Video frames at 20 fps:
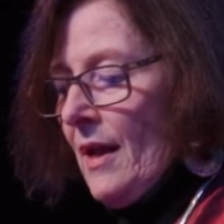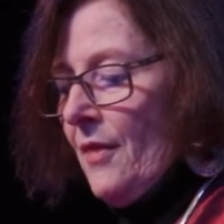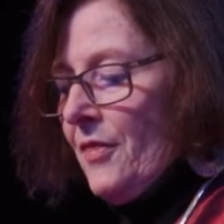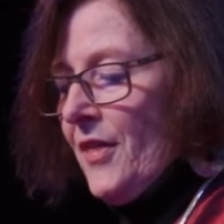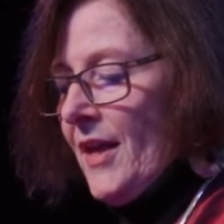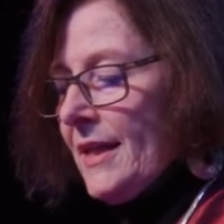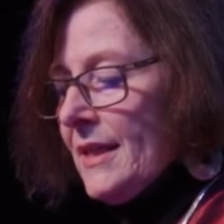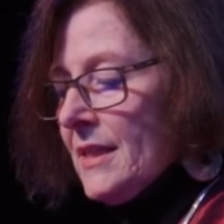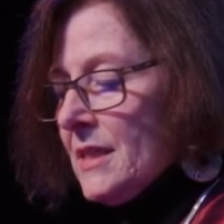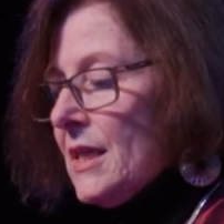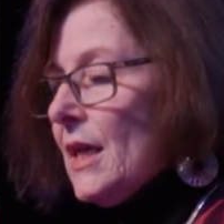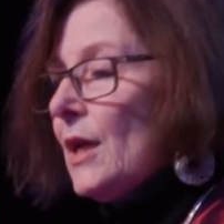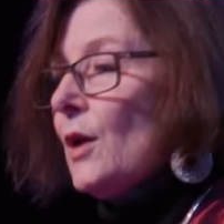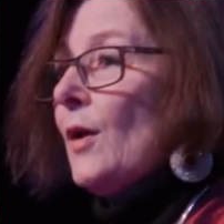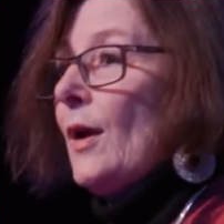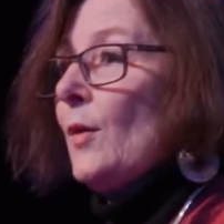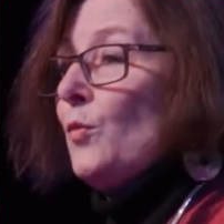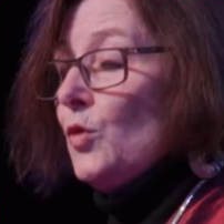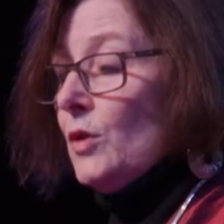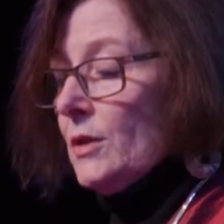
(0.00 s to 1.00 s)
that is here
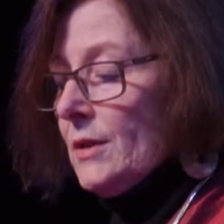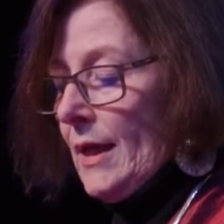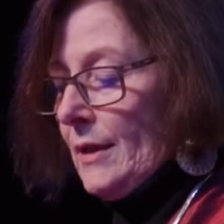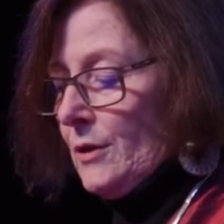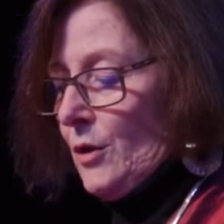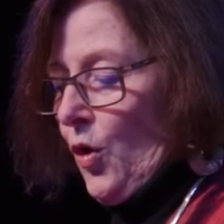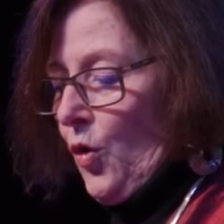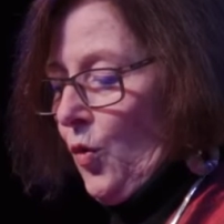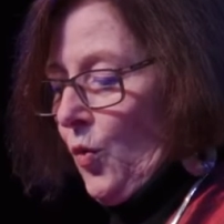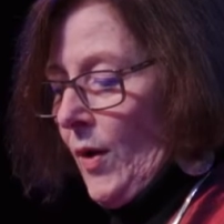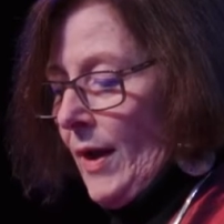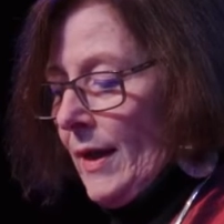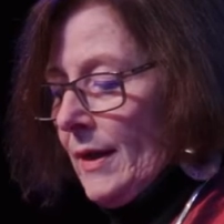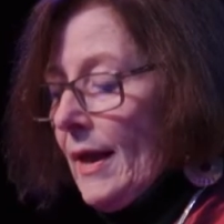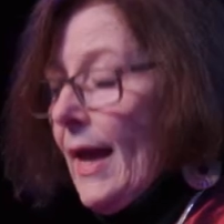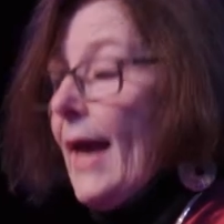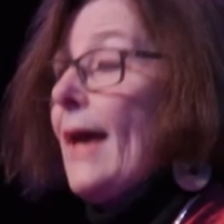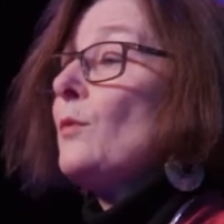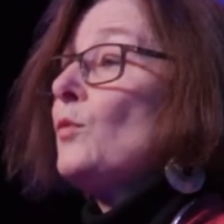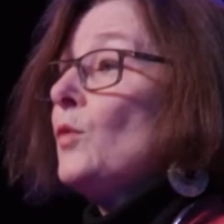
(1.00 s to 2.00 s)
and will not go away
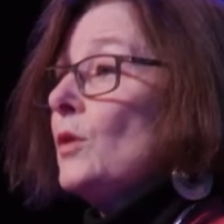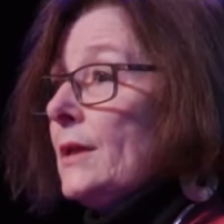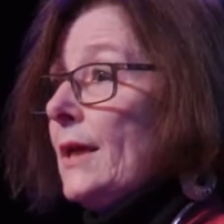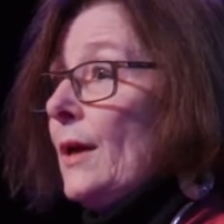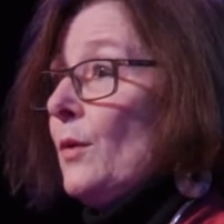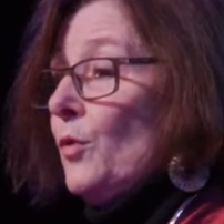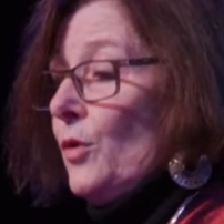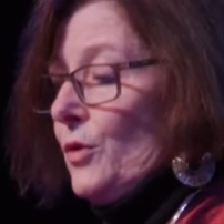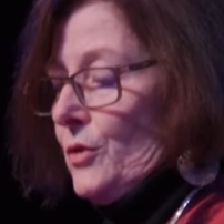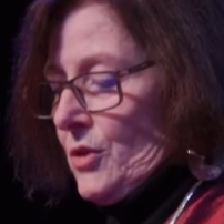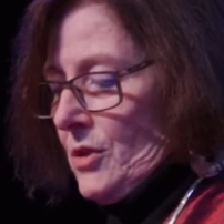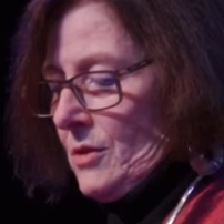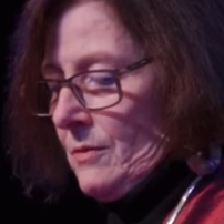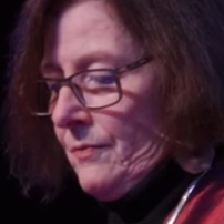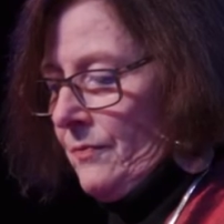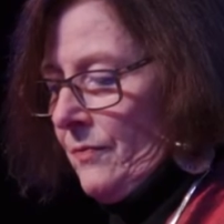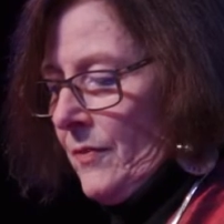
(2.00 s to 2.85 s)
and will get worse.